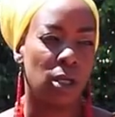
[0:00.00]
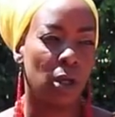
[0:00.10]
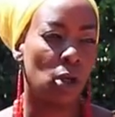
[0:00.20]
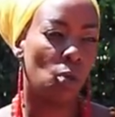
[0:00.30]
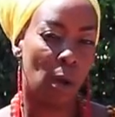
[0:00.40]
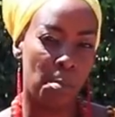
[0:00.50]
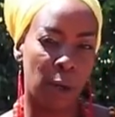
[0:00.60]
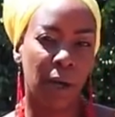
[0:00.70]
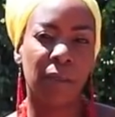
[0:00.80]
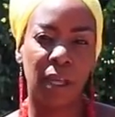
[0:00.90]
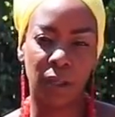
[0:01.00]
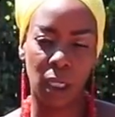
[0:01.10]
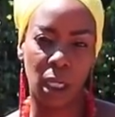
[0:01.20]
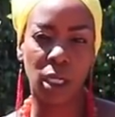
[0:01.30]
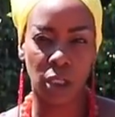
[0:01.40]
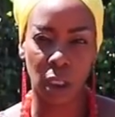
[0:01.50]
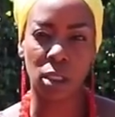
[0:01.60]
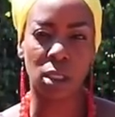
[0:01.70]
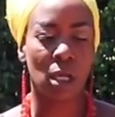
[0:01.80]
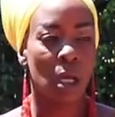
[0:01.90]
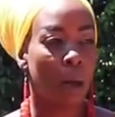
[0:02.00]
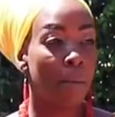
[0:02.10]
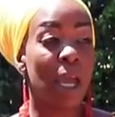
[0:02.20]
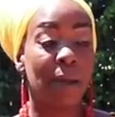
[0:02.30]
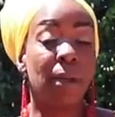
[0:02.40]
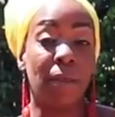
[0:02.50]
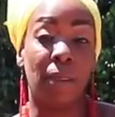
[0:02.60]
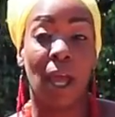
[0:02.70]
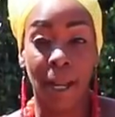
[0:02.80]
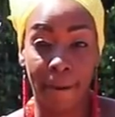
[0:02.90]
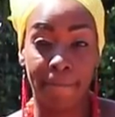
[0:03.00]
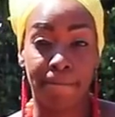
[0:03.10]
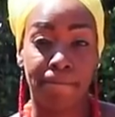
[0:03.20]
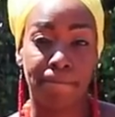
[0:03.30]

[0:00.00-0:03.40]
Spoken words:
birthing the nations. Maybe then.